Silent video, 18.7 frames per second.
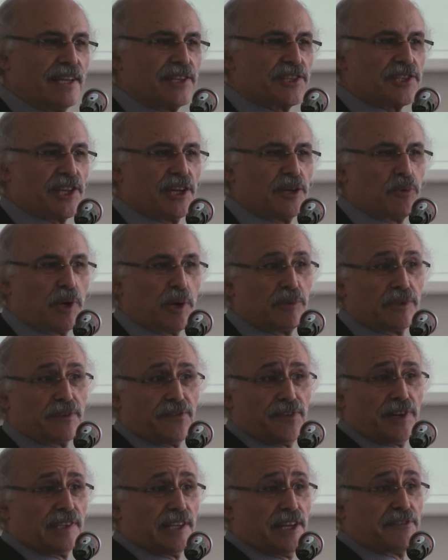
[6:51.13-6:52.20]
So what would
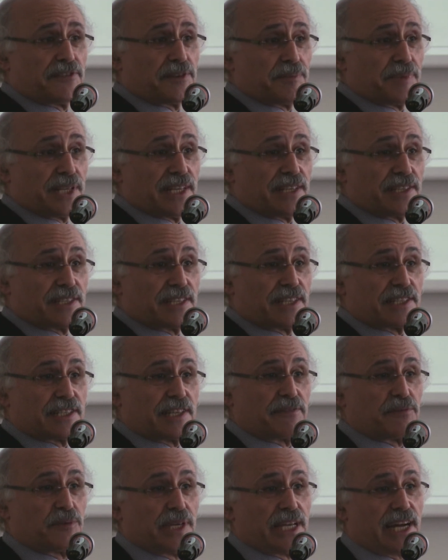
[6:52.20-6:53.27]
follow from this
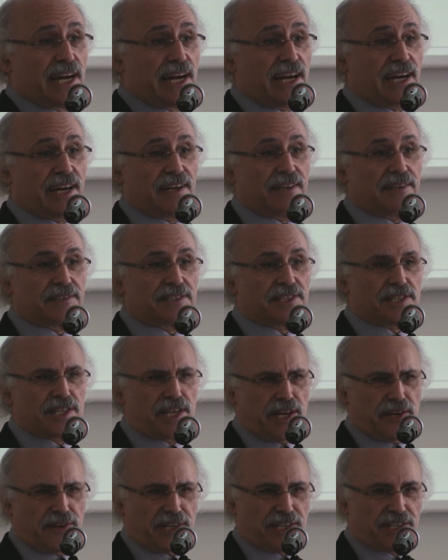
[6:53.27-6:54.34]
is, if we are
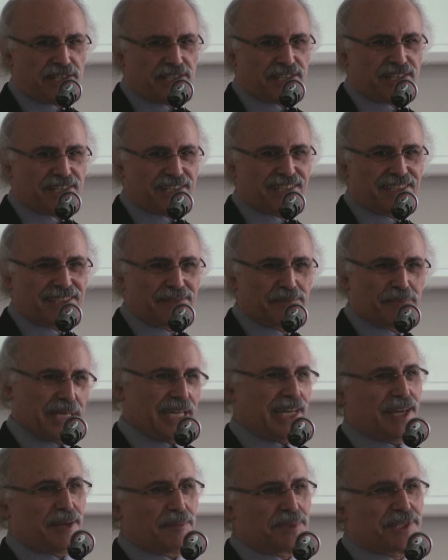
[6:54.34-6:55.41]
serious,
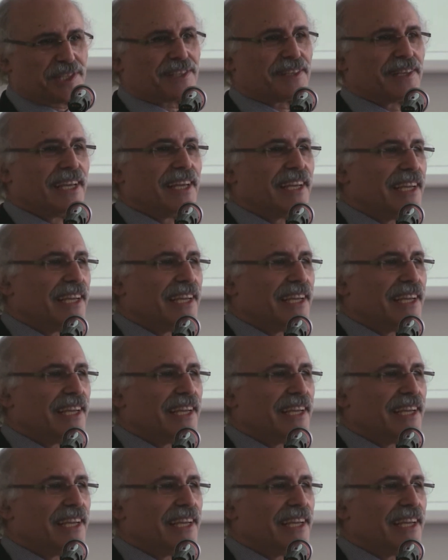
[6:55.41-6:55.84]
perhaps,